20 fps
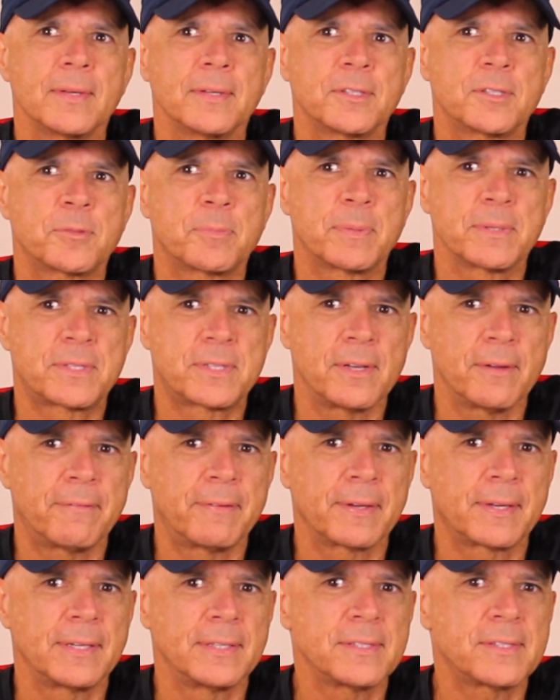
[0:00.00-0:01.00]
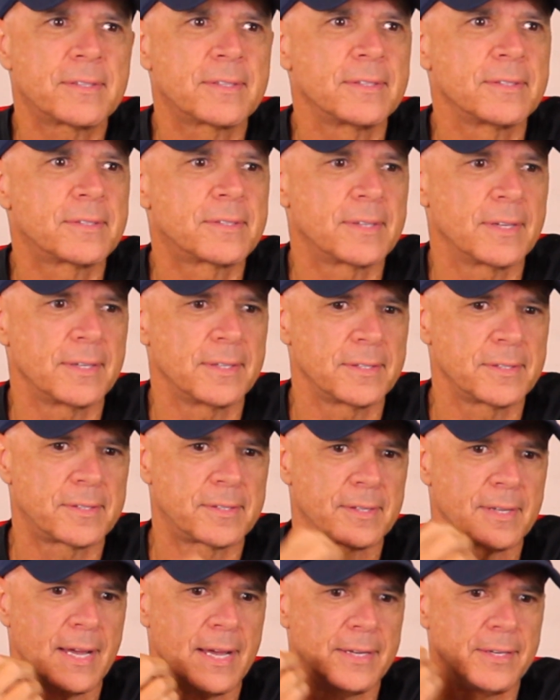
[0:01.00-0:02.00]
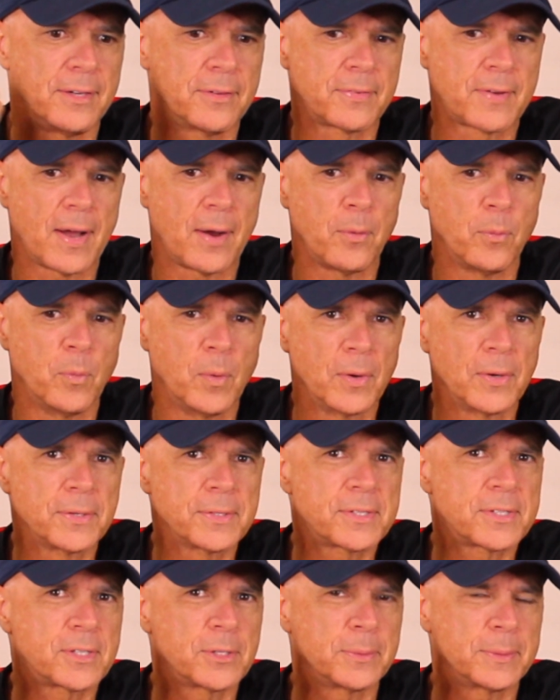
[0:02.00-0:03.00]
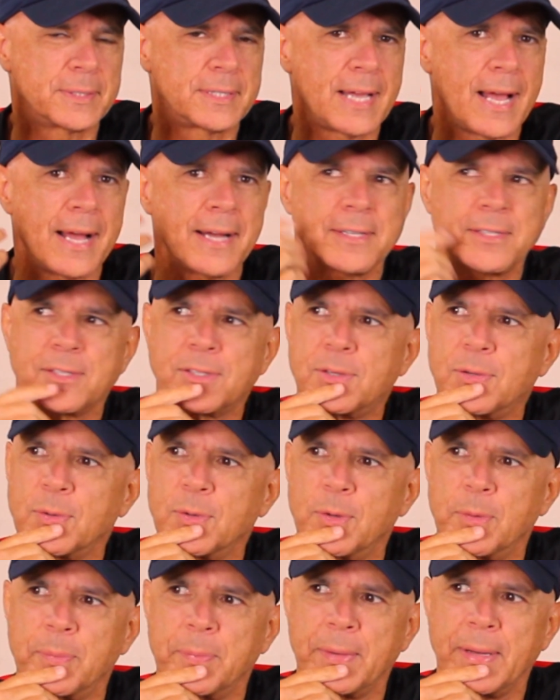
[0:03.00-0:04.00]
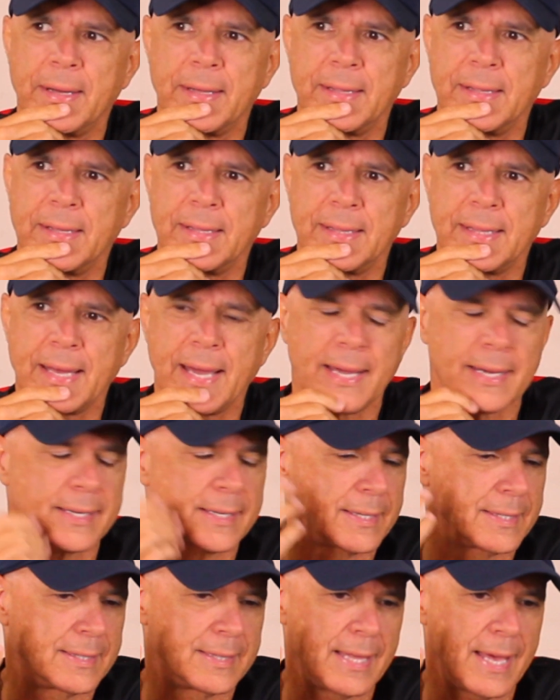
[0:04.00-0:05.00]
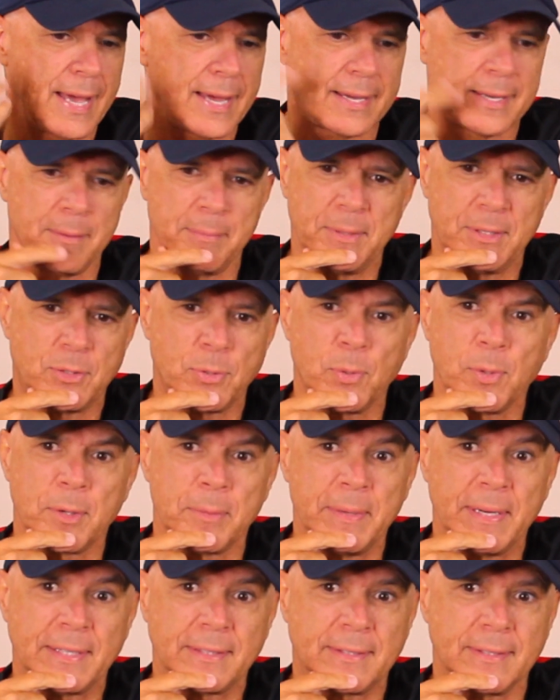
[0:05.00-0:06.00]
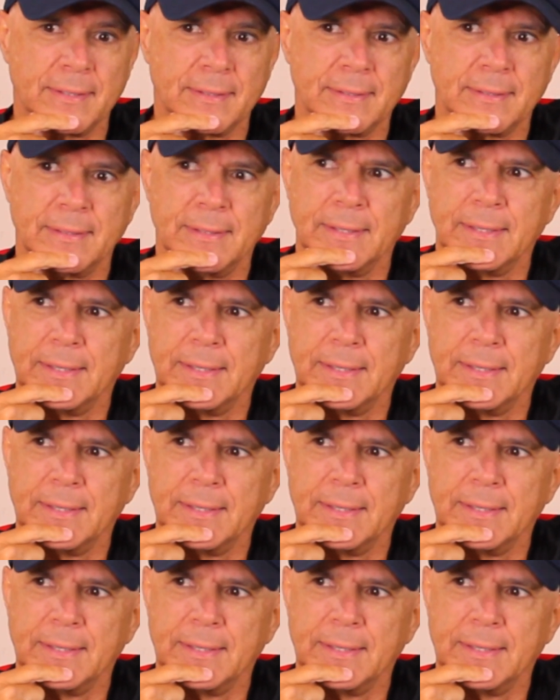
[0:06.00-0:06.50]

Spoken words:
specific instances and you've got words to attach to them, that can be tormenting.